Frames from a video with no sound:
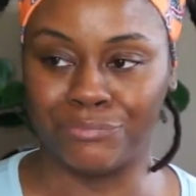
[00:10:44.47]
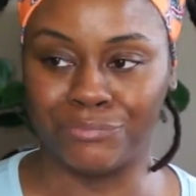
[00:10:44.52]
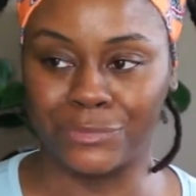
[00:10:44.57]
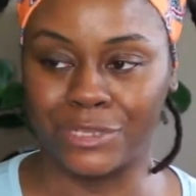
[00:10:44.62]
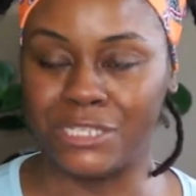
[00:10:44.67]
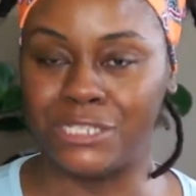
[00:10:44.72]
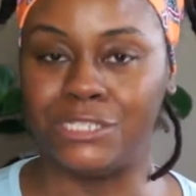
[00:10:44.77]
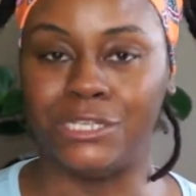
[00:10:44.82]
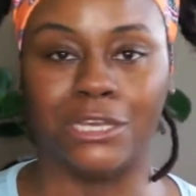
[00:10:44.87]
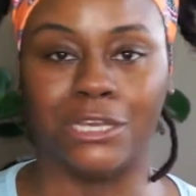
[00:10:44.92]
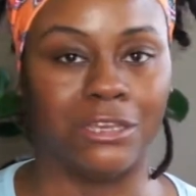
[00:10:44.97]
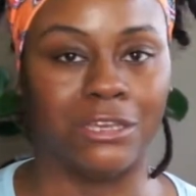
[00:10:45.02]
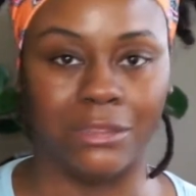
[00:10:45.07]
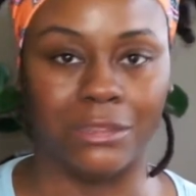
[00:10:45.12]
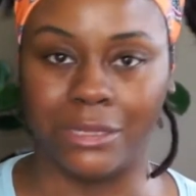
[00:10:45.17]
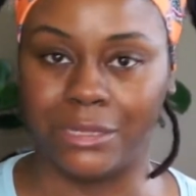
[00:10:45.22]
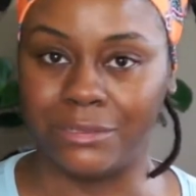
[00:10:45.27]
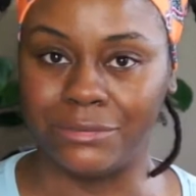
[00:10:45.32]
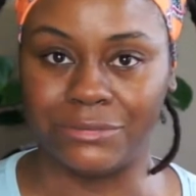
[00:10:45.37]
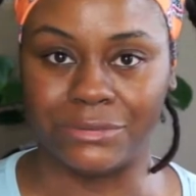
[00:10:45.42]

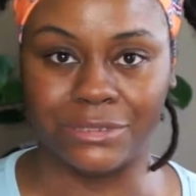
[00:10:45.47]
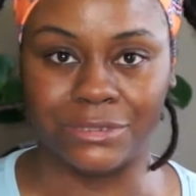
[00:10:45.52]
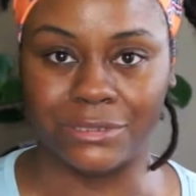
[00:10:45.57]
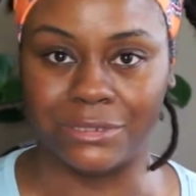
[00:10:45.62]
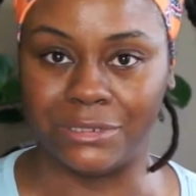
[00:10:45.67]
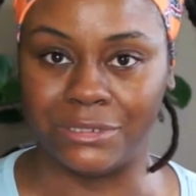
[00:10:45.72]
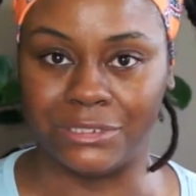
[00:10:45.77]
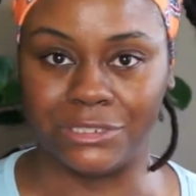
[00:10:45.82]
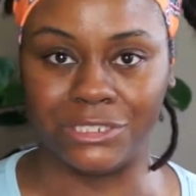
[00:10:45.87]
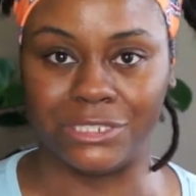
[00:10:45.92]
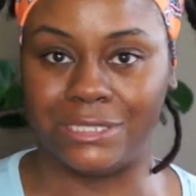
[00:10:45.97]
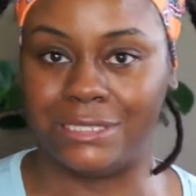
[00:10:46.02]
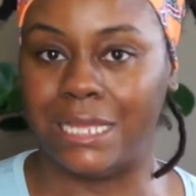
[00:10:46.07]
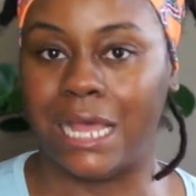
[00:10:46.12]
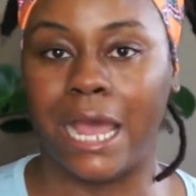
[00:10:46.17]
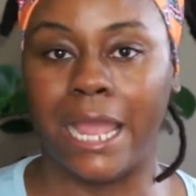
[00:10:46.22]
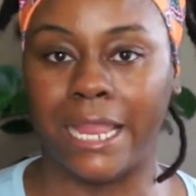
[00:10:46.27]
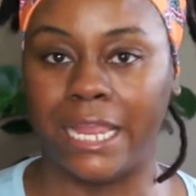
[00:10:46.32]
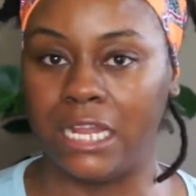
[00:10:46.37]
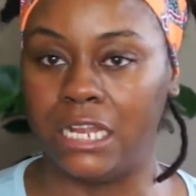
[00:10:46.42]
succulent. It was just
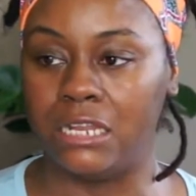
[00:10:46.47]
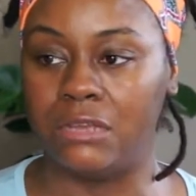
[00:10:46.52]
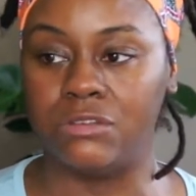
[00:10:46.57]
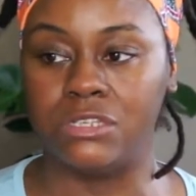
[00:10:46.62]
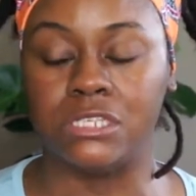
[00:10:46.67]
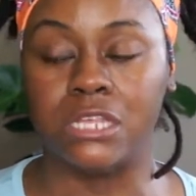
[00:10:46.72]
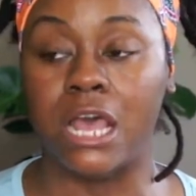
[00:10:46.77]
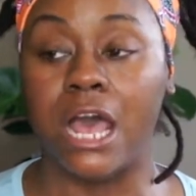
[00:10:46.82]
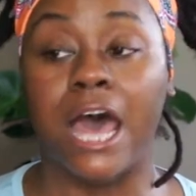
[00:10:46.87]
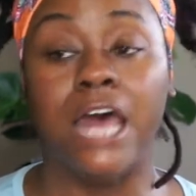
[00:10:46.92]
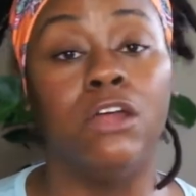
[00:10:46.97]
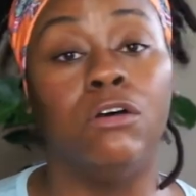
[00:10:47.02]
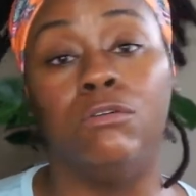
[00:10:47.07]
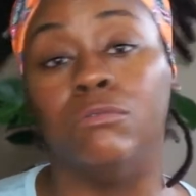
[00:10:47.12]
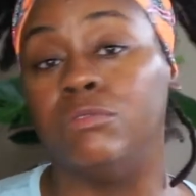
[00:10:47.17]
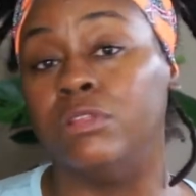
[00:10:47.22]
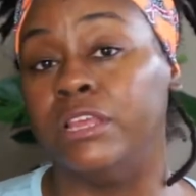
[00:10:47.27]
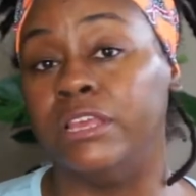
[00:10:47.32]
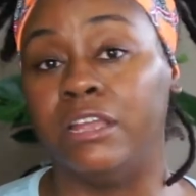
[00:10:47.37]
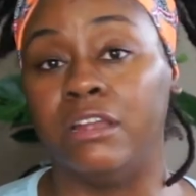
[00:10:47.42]
dying. I don't
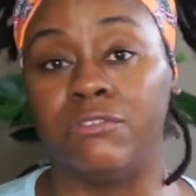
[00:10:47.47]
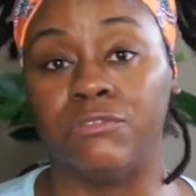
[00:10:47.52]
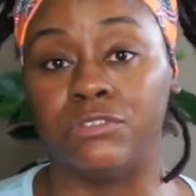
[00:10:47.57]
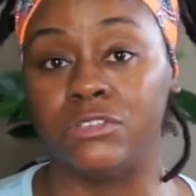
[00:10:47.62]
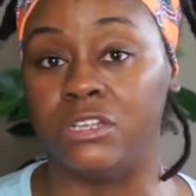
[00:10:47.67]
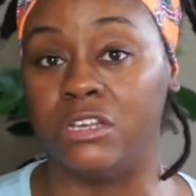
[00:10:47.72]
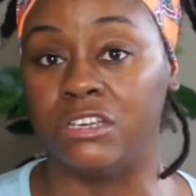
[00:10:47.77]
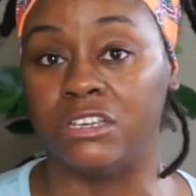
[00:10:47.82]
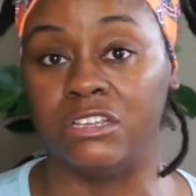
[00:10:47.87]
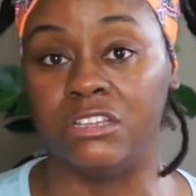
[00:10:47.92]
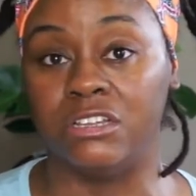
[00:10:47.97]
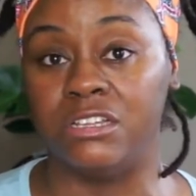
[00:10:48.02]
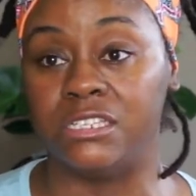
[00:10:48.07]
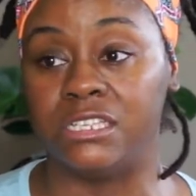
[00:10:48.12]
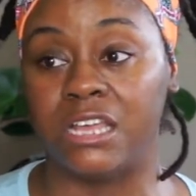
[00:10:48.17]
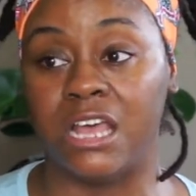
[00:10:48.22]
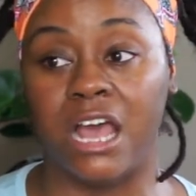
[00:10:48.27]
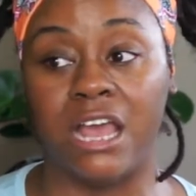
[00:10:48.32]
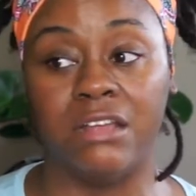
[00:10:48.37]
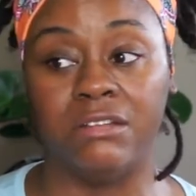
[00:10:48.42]
really care for succulents.
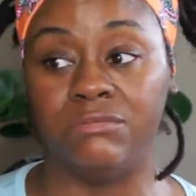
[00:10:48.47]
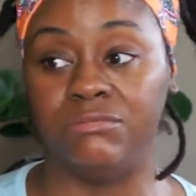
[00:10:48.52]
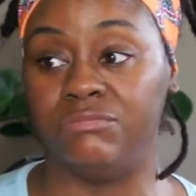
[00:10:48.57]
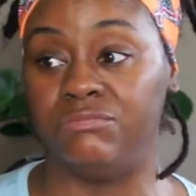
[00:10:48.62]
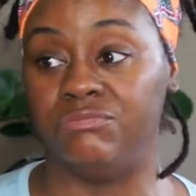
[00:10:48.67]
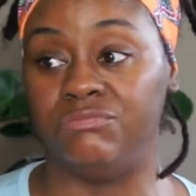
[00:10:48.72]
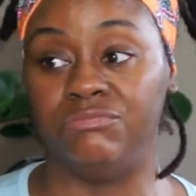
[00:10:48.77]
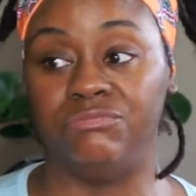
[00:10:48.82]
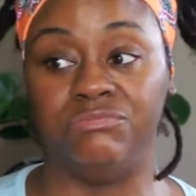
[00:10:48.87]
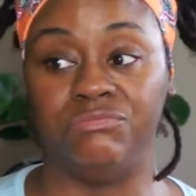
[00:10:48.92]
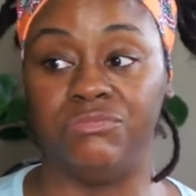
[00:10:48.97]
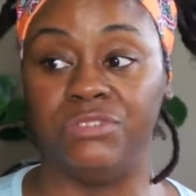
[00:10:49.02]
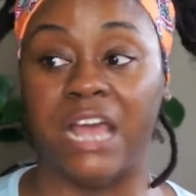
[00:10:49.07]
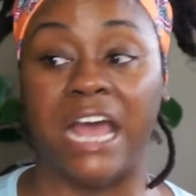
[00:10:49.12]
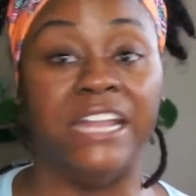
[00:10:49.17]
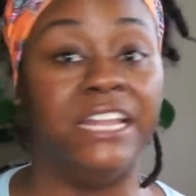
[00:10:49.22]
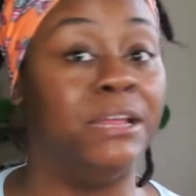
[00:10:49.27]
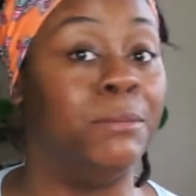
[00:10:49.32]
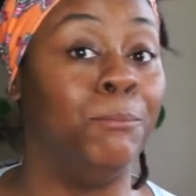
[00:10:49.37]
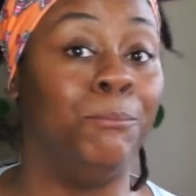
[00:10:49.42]
I
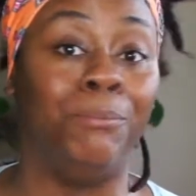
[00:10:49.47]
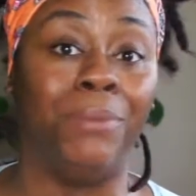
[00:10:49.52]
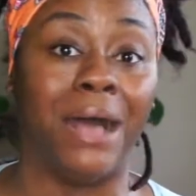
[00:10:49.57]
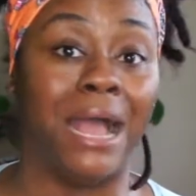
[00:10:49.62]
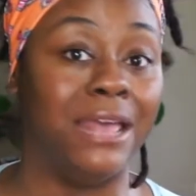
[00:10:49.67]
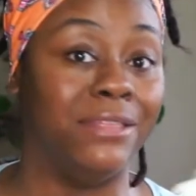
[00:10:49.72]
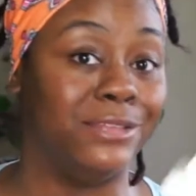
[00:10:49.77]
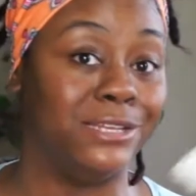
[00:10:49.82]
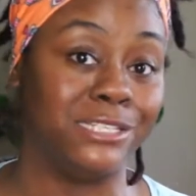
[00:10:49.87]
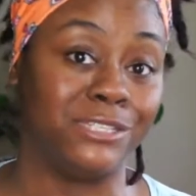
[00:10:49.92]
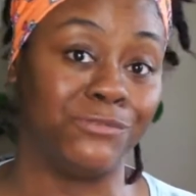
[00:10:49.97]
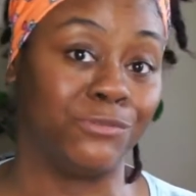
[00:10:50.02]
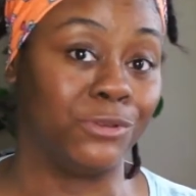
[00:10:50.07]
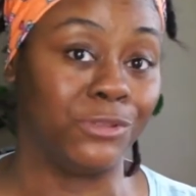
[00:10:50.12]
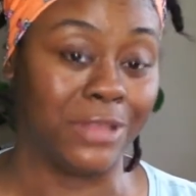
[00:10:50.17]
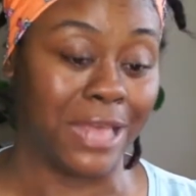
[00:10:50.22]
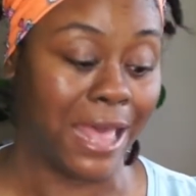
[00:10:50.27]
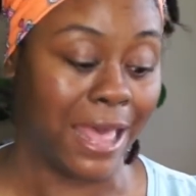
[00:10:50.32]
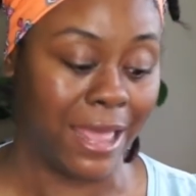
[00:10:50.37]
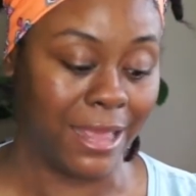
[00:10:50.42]
didn't buy this for
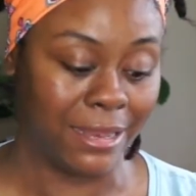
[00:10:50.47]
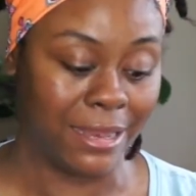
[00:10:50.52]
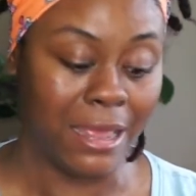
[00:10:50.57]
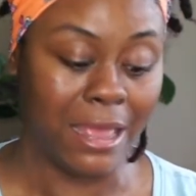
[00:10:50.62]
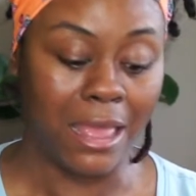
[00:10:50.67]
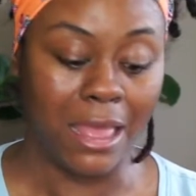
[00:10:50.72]
that.